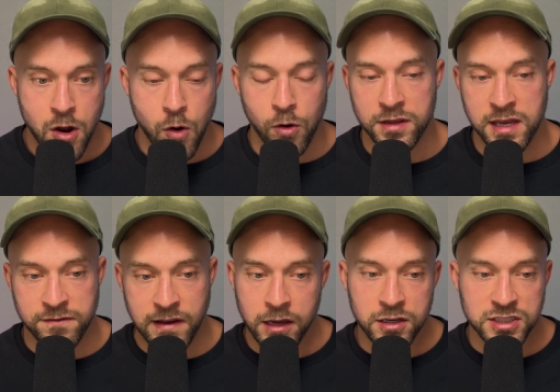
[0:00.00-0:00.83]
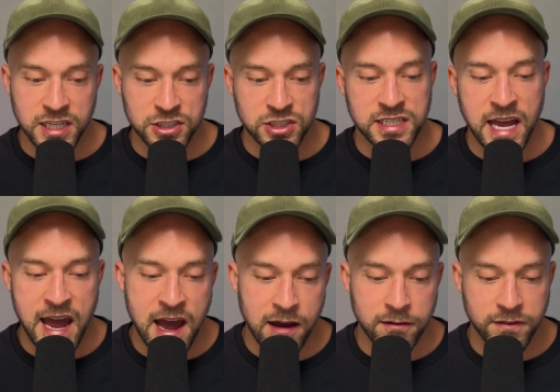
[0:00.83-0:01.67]
Or are they values I just
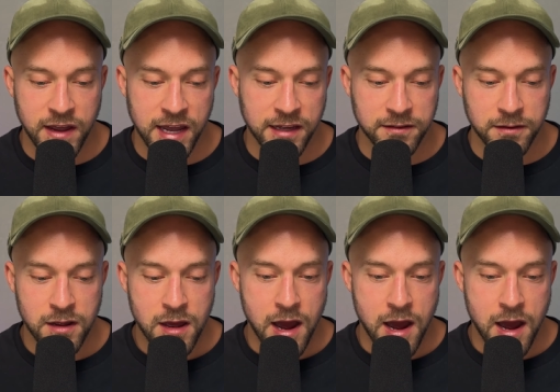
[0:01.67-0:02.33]
have and